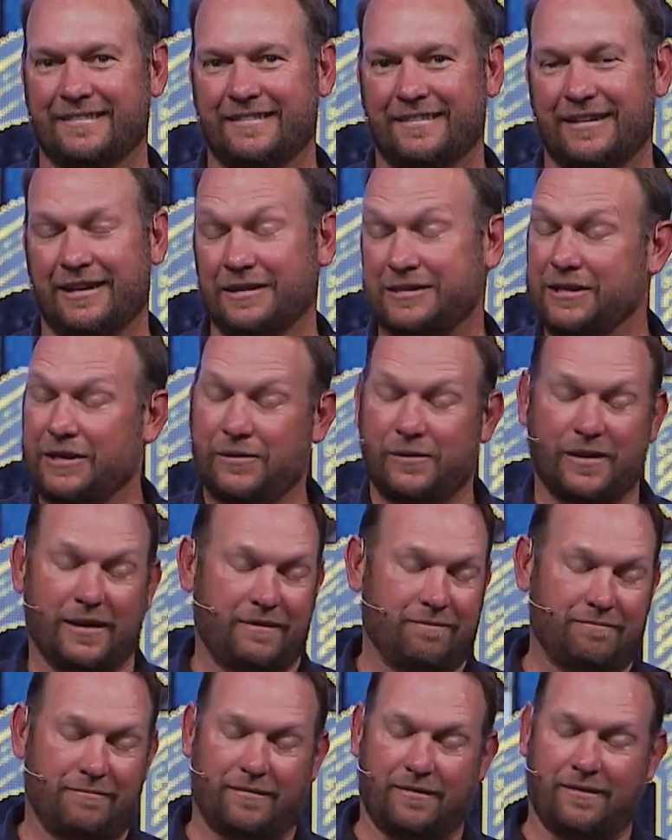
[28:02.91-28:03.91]
And I'll tell you
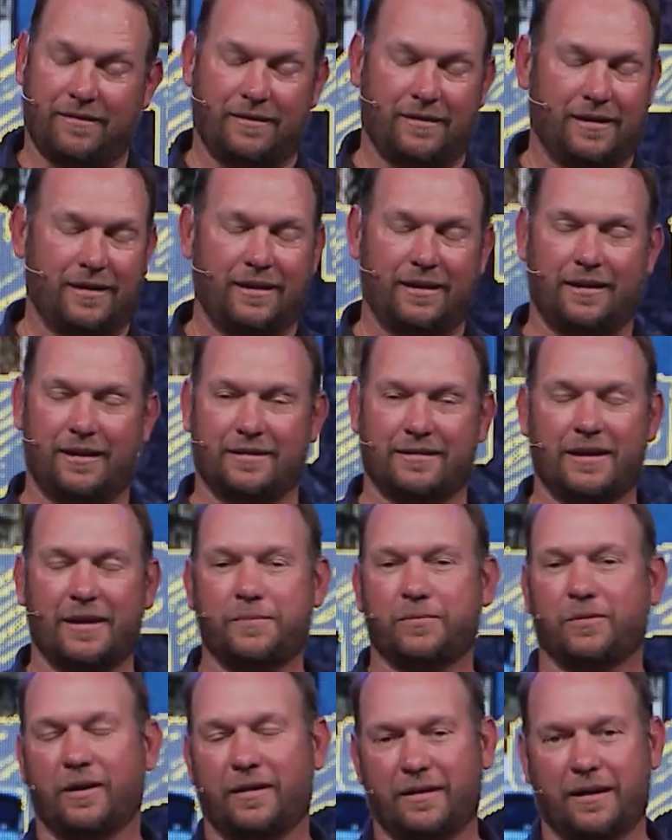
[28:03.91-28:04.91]
what, as
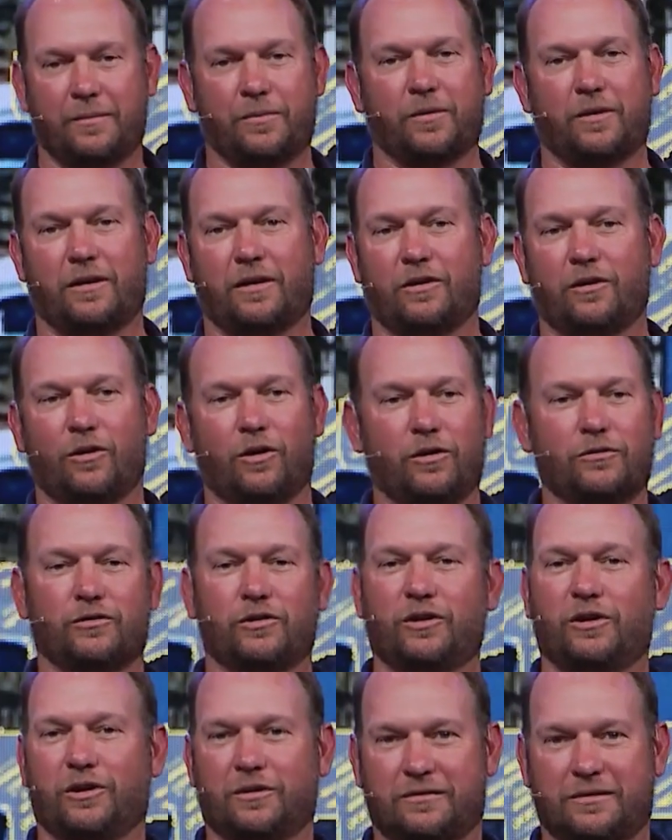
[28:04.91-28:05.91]
I pray that prayer
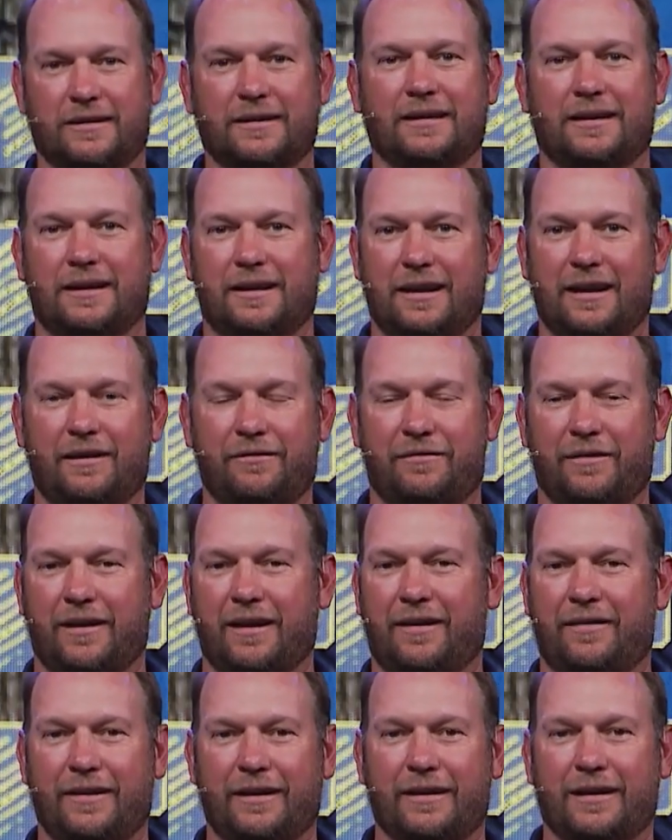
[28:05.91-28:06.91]
over and over again, I
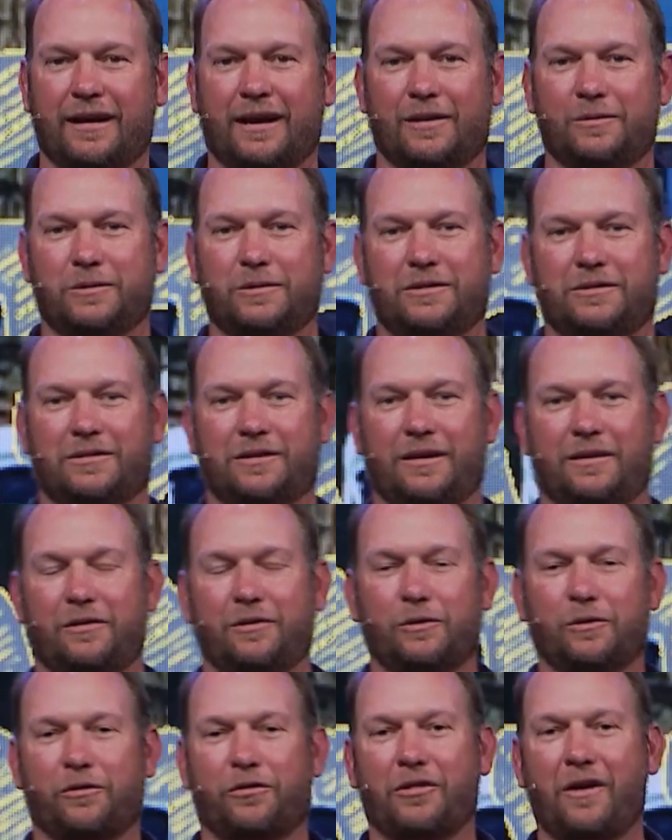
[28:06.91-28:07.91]
find that God will just, a
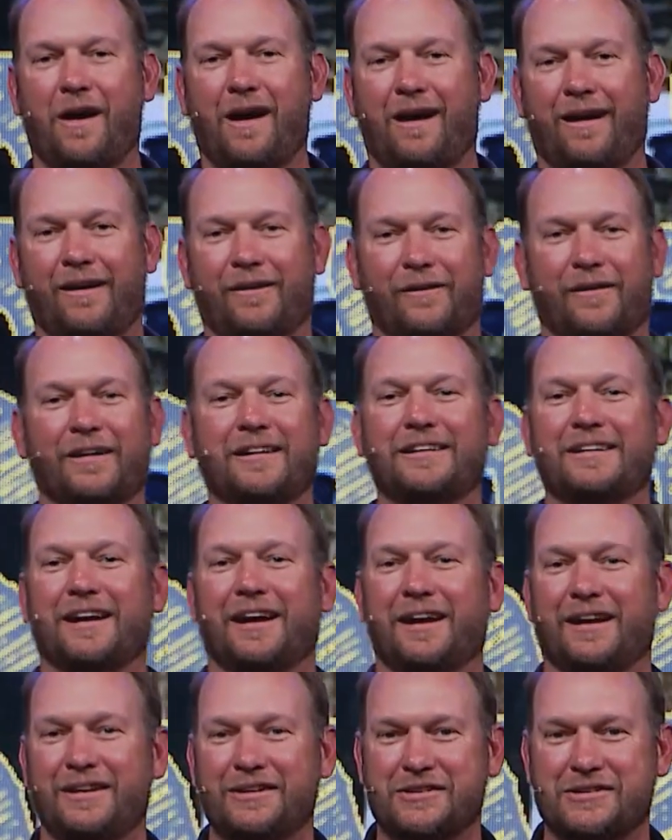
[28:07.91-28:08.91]
little thought or a
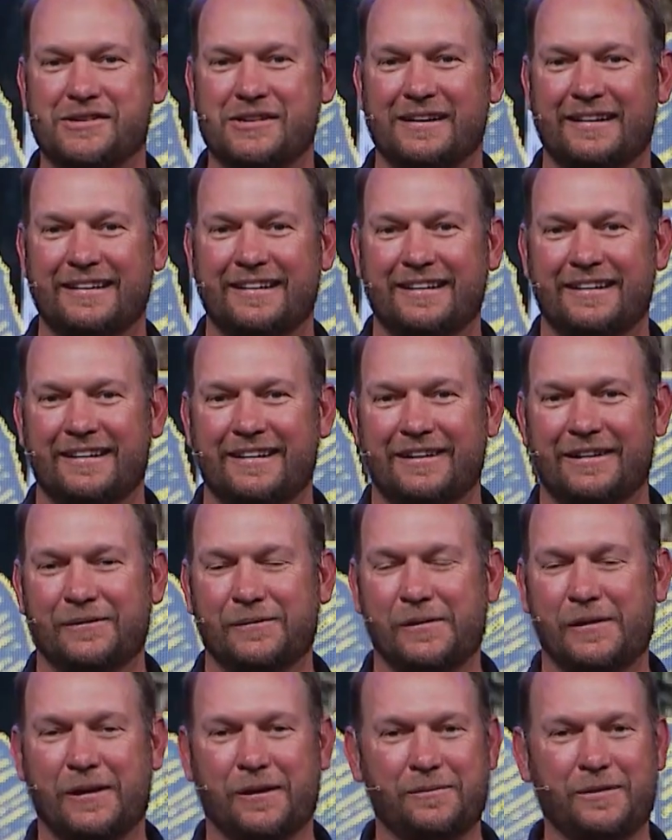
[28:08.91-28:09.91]
nudge
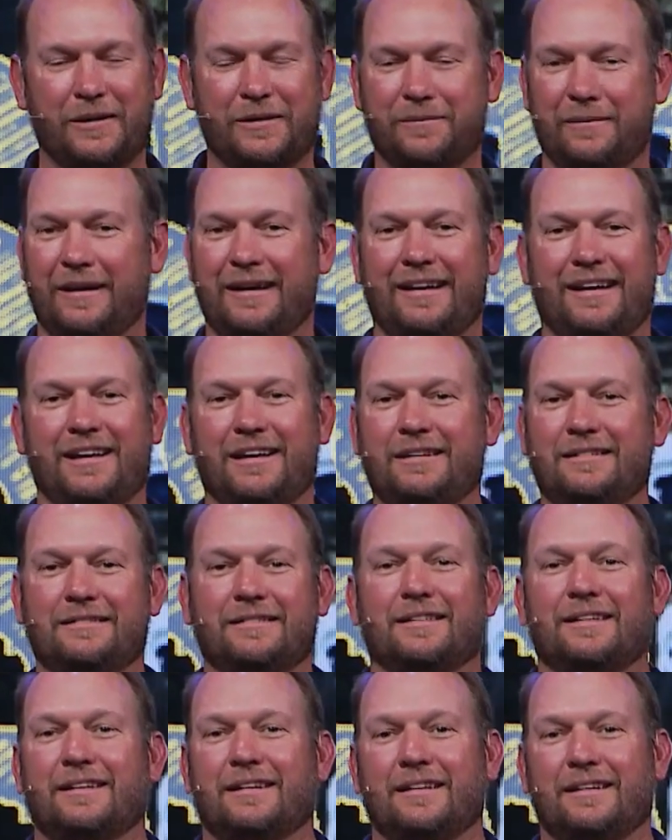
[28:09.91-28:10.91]
will come into my head
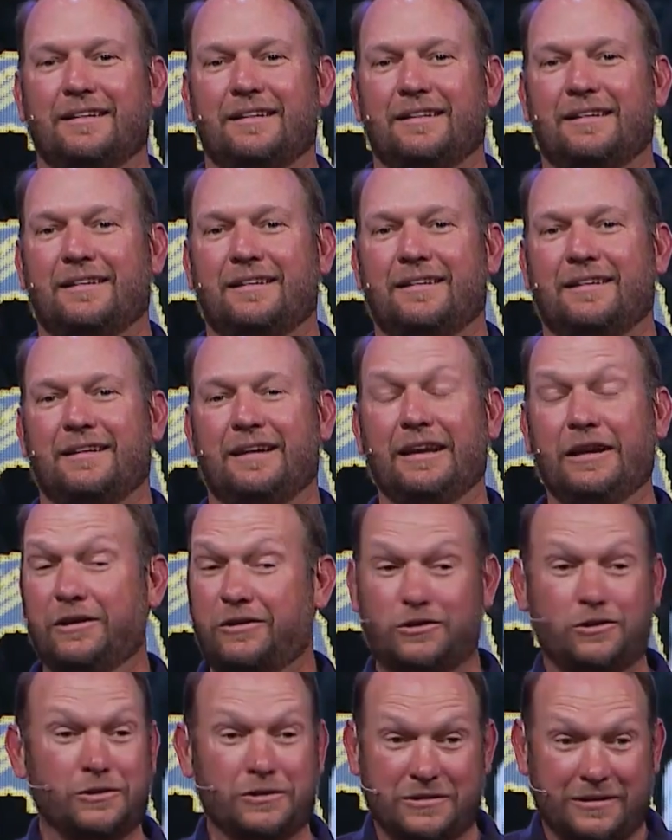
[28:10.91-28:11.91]
and
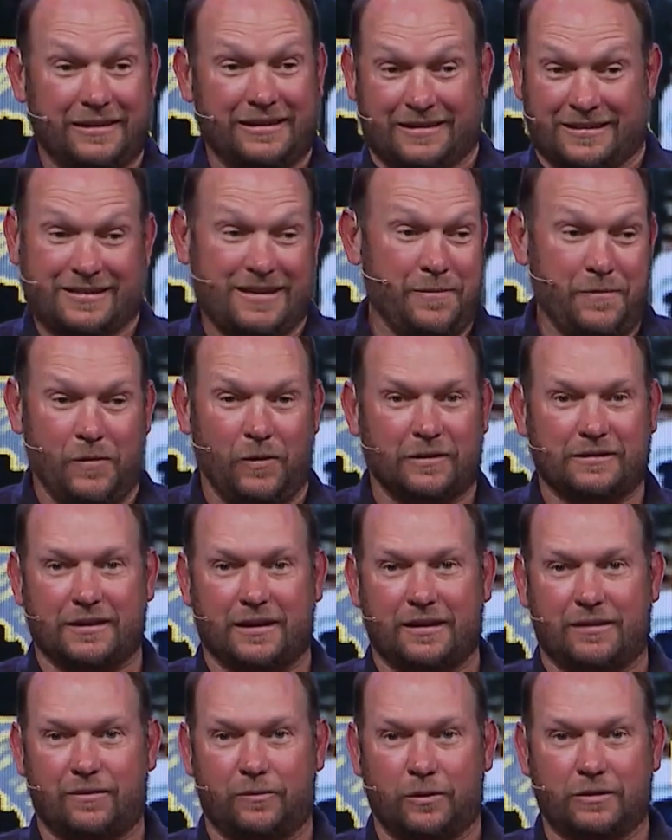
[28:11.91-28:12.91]
it's usually it's simple. It's
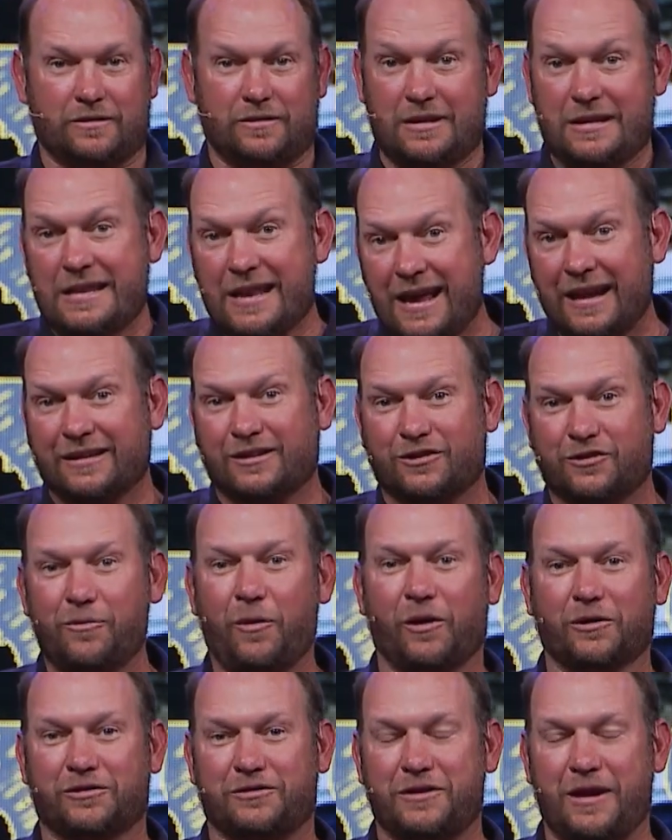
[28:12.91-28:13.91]
like, what's the next
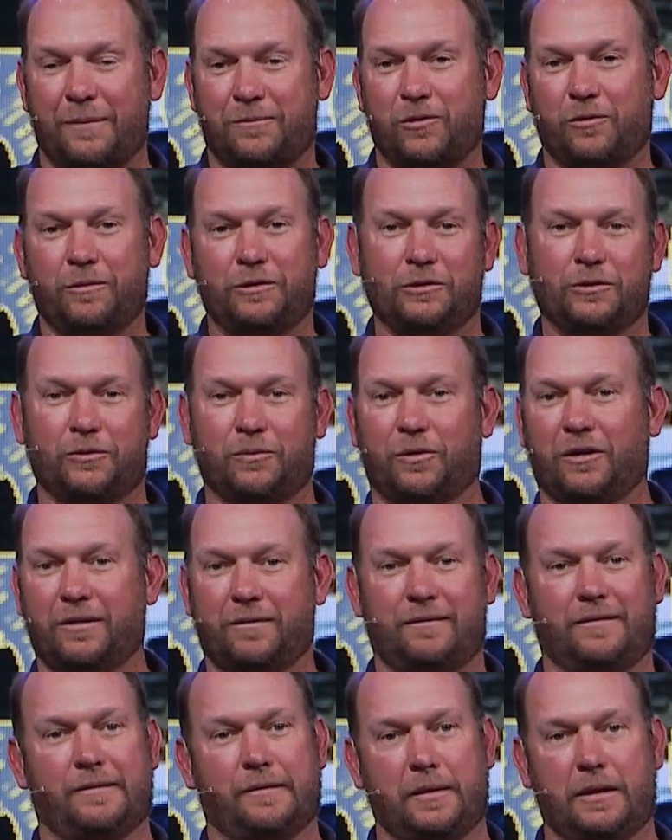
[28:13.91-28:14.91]
small step you want me to do with one
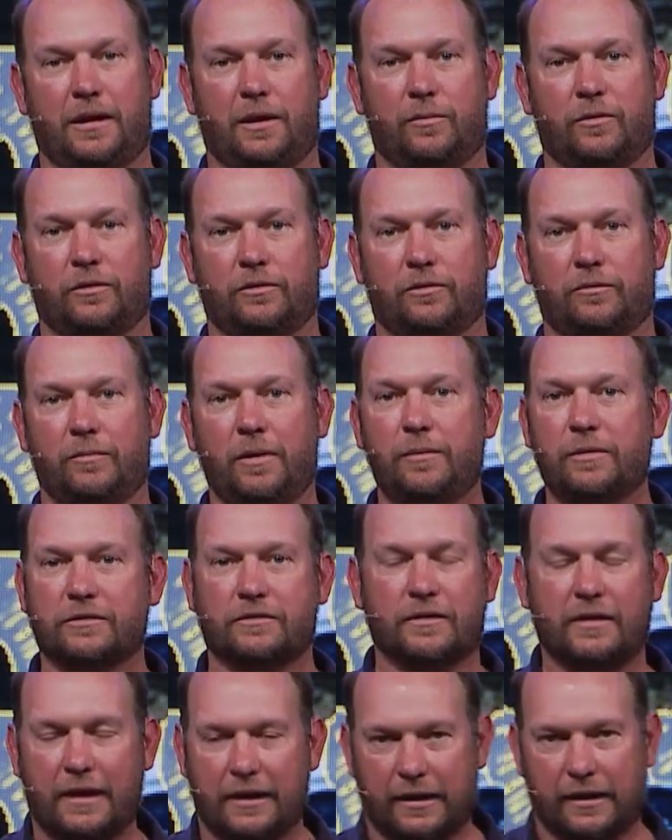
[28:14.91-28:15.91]
of my neighbors? Maybe
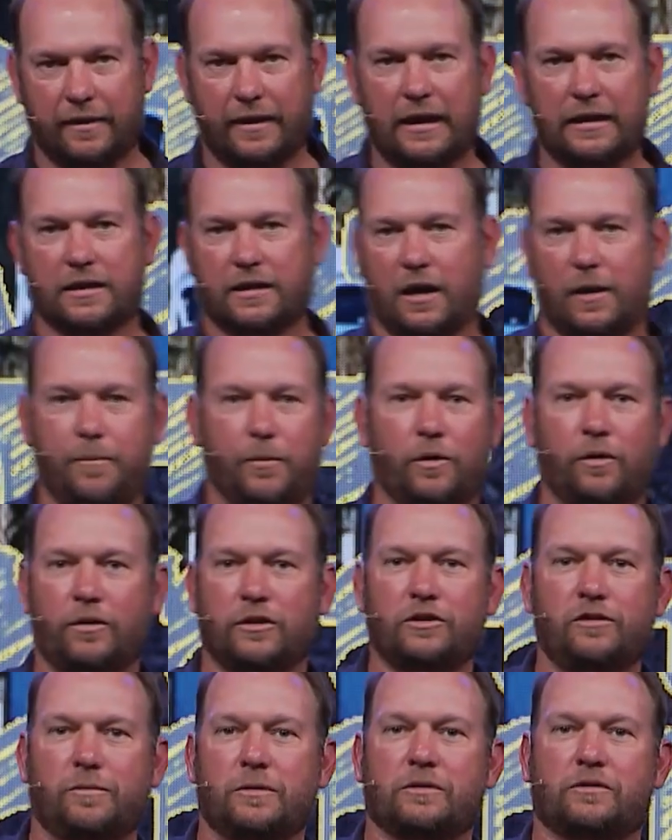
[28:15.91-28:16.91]
it's that, that couple
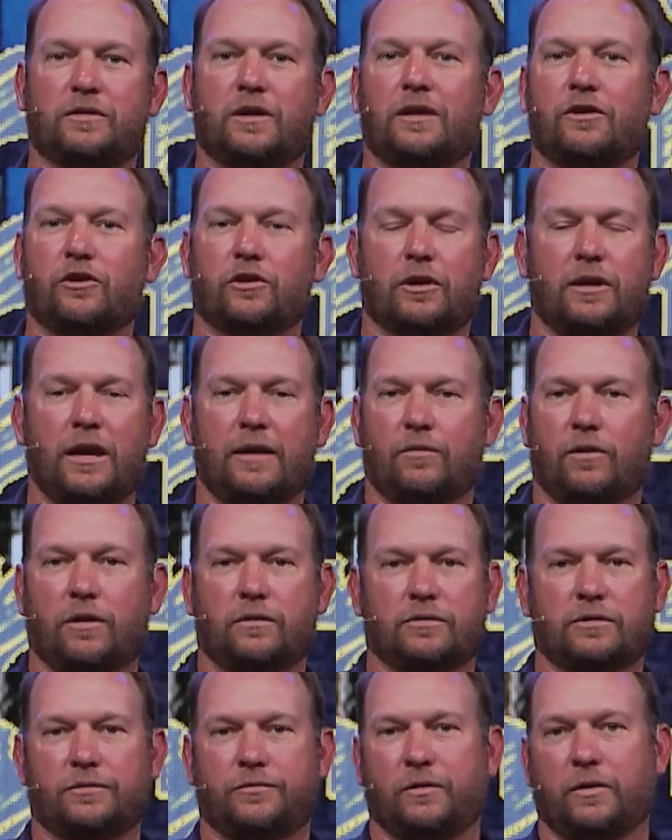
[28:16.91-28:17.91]
that you've been saying you're going to have
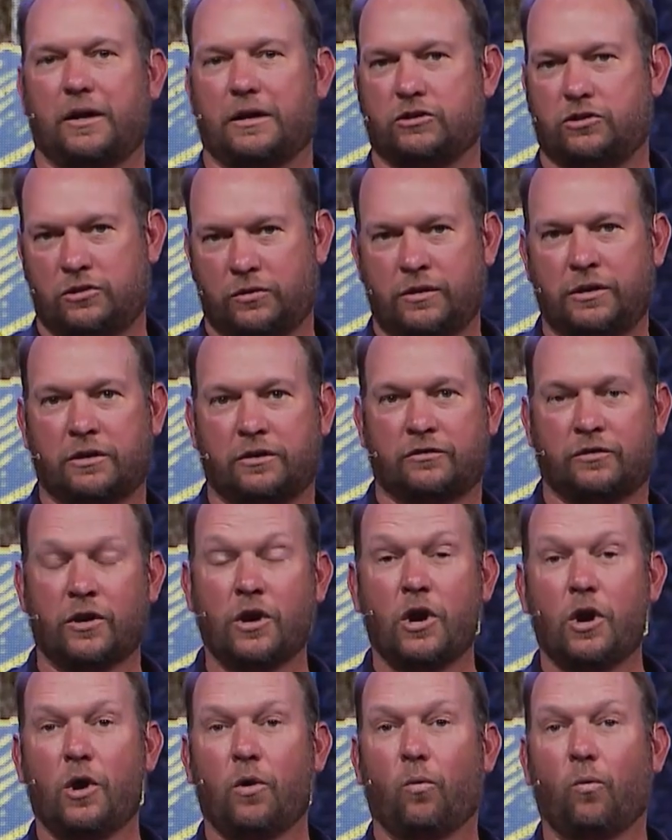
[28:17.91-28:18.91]
over for like two years.
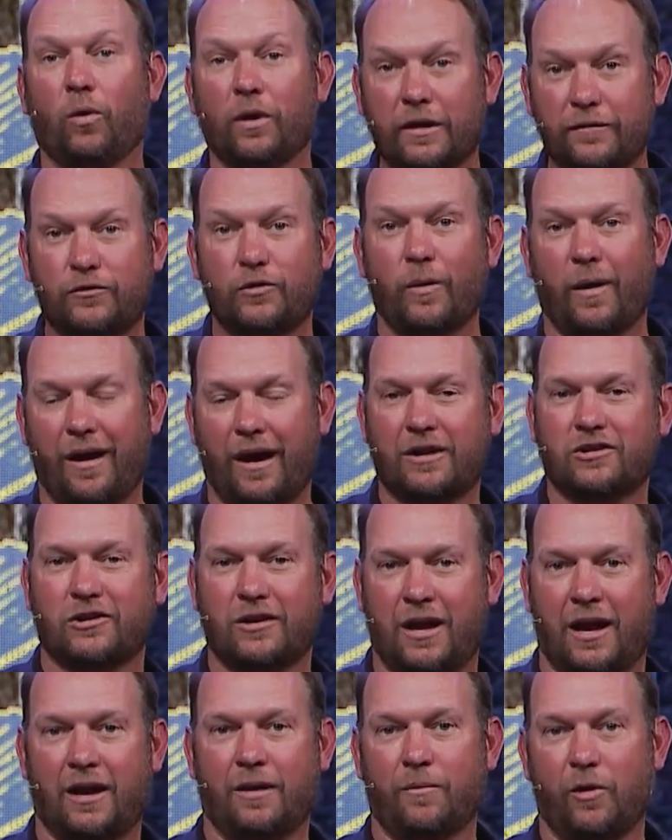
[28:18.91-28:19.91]
What if you
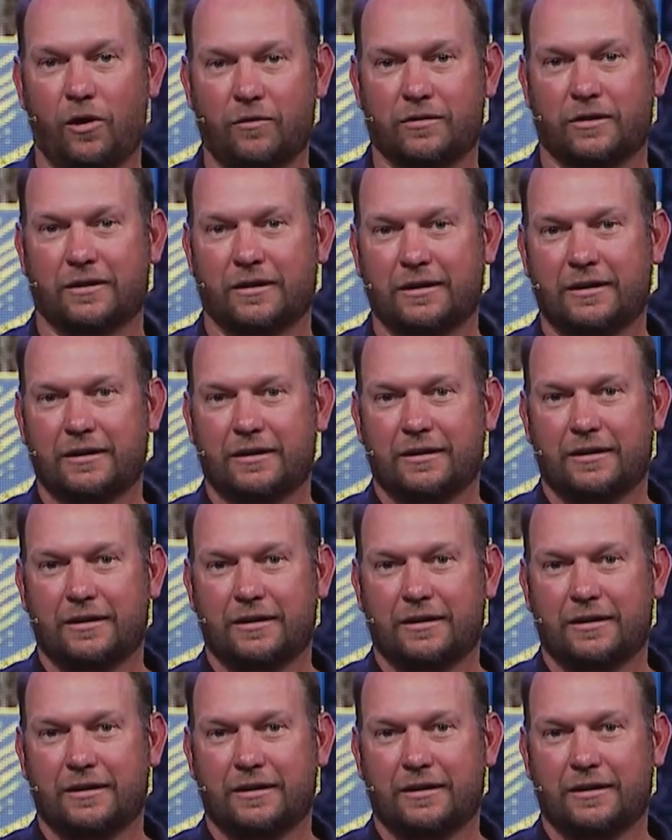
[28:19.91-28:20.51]
actually had them over?